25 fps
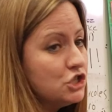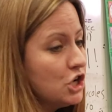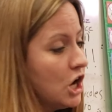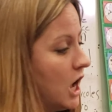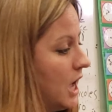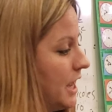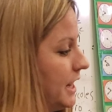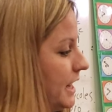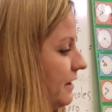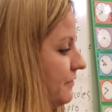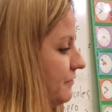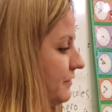
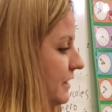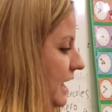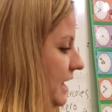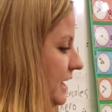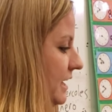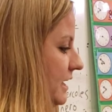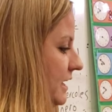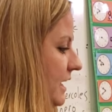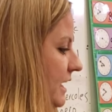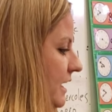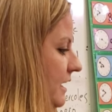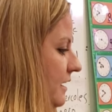John F.
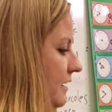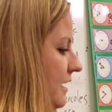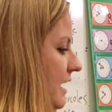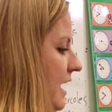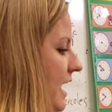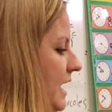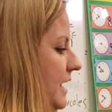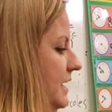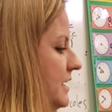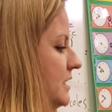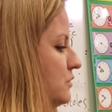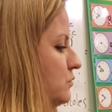Kennedy,
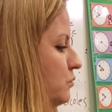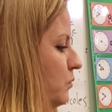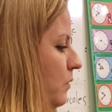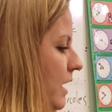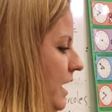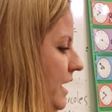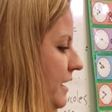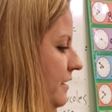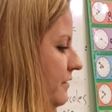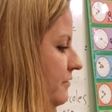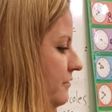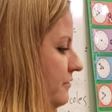and his
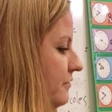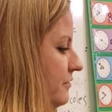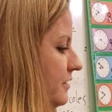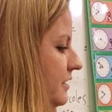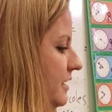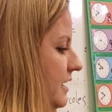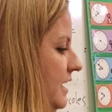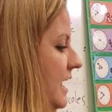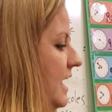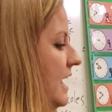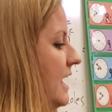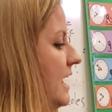wife.
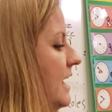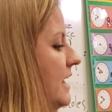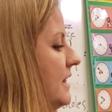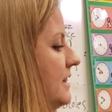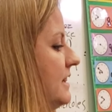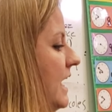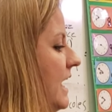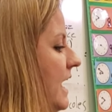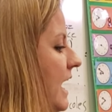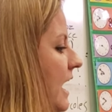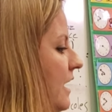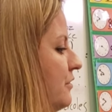
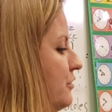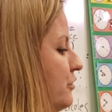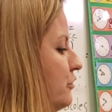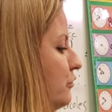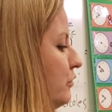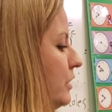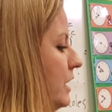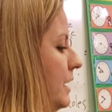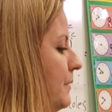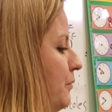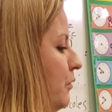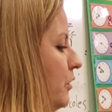They had
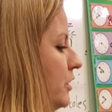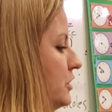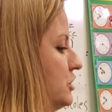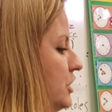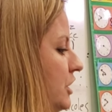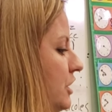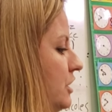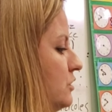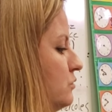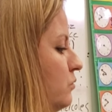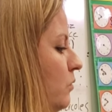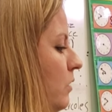3
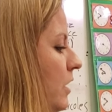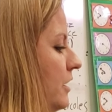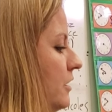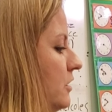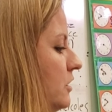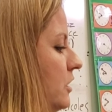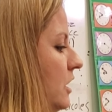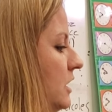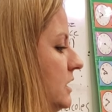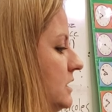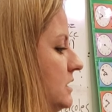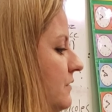Portuguese water
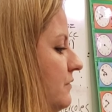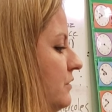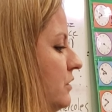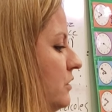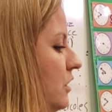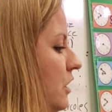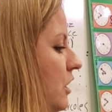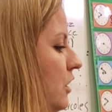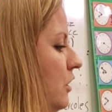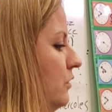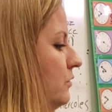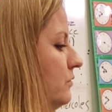dogs of their
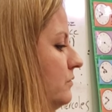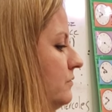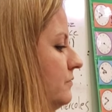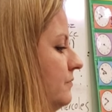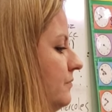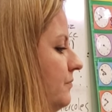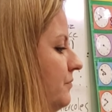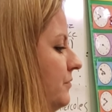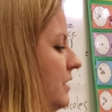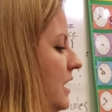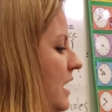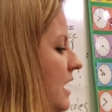own.
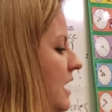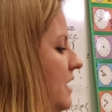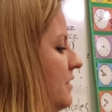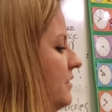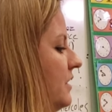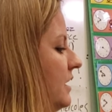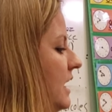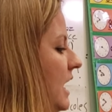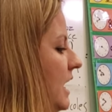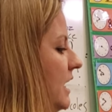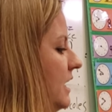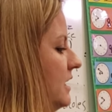
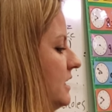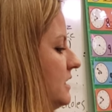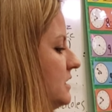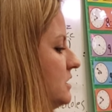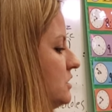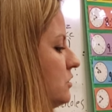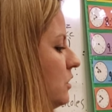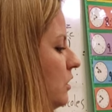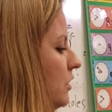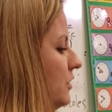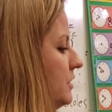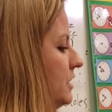The
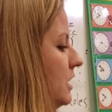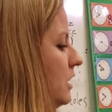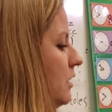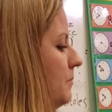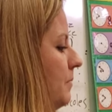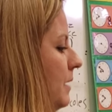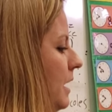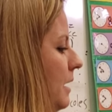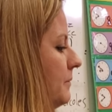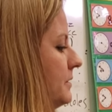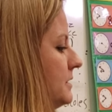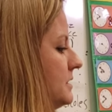Kennedys told the
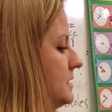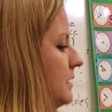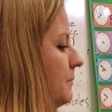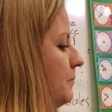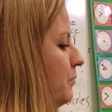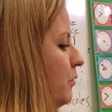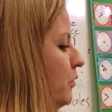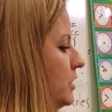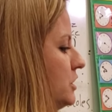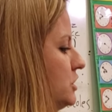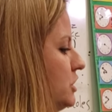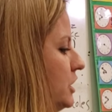Obamas
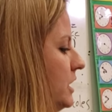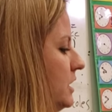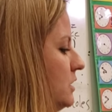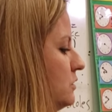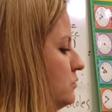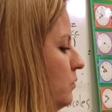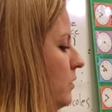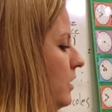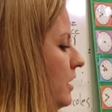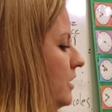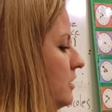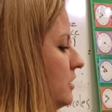that
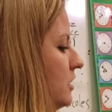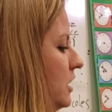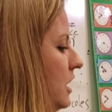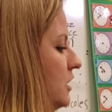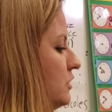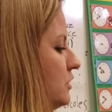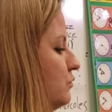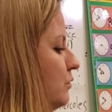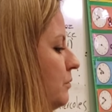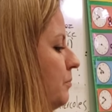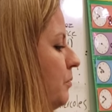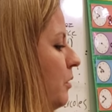Portuguese water
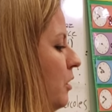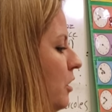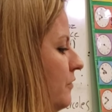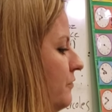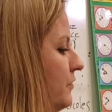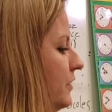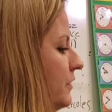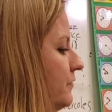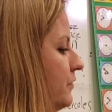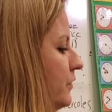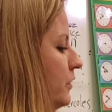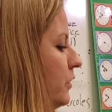dogs were
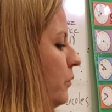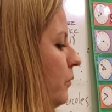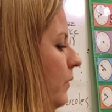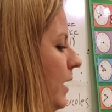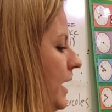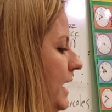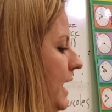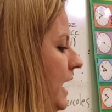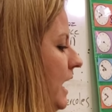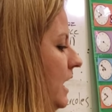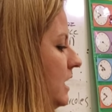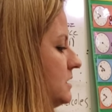perfect for the
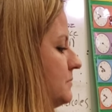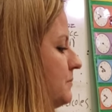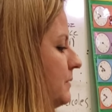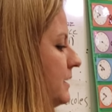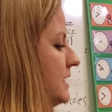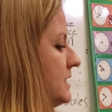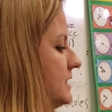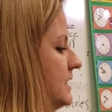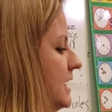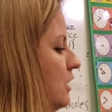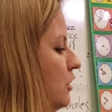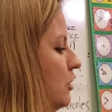White House
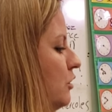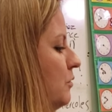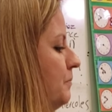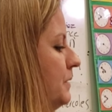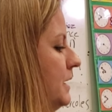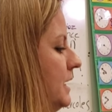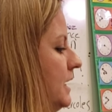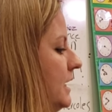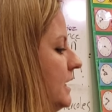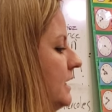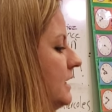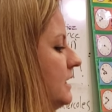because they are
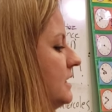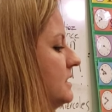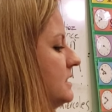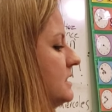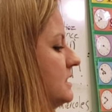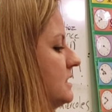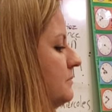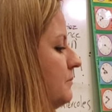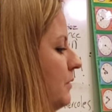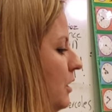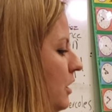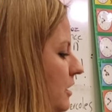obedient and
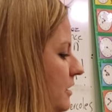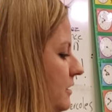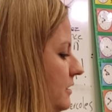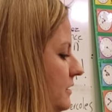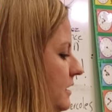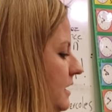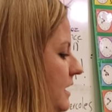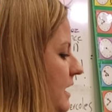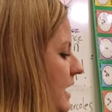smart.